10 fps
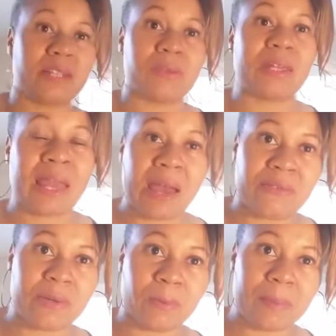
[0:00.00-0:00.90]
tell they
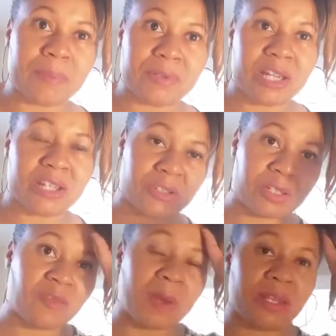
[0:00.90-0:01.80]
have a reputation.
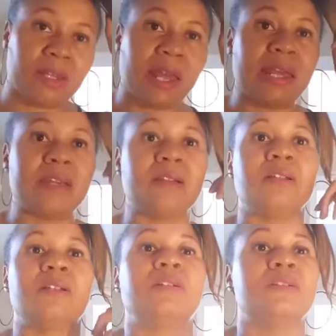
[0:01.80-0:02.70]
They've made a
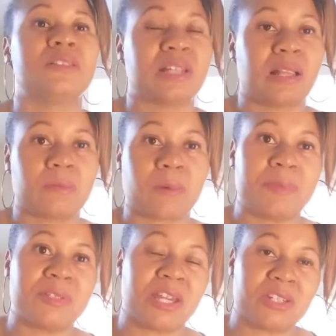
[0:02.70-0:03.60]
good, solid
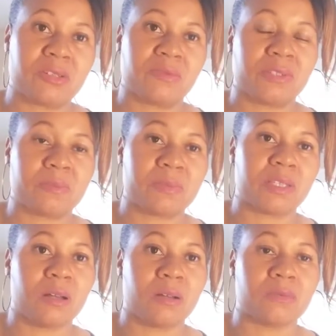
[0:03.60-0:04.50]
reputation for
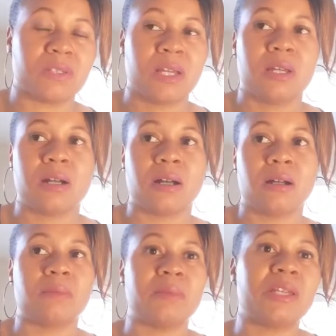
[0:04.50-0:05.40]
themselves
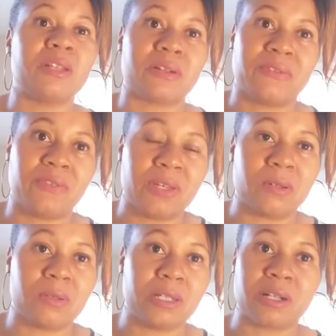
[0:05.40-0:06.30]
um, in their
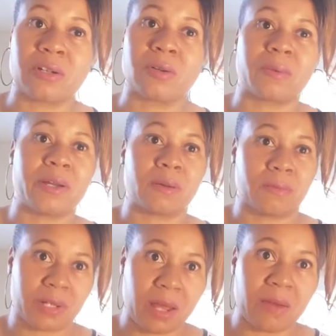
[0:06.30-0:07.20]
field, in their career,
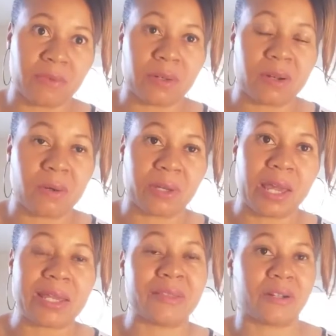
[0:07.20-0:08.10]
whatever,
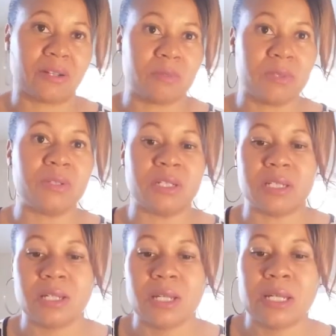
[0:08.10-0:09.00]
okay, in their
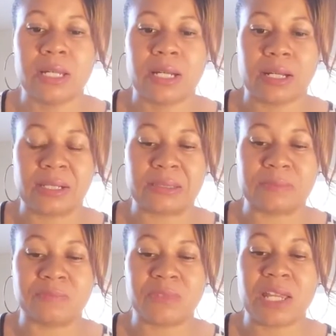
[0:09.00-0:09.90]
community,
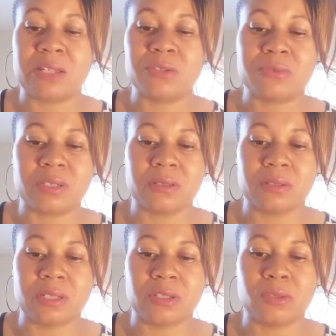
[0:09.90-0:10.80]
um, and
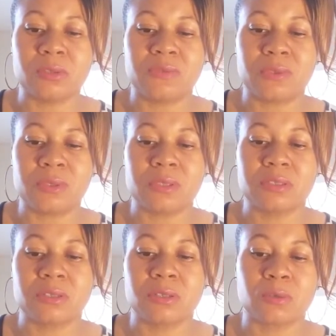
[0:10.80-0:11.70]
utility,
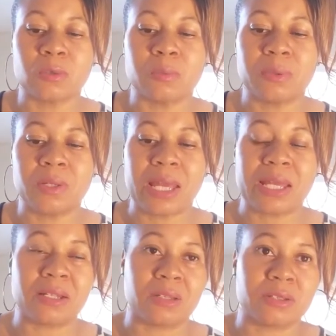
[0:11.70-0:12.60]
useful to the group
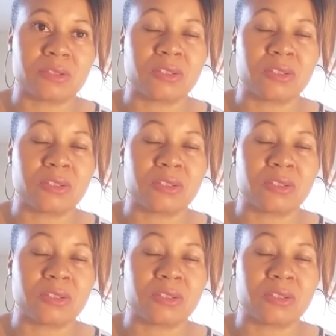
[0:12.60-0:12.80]
and others.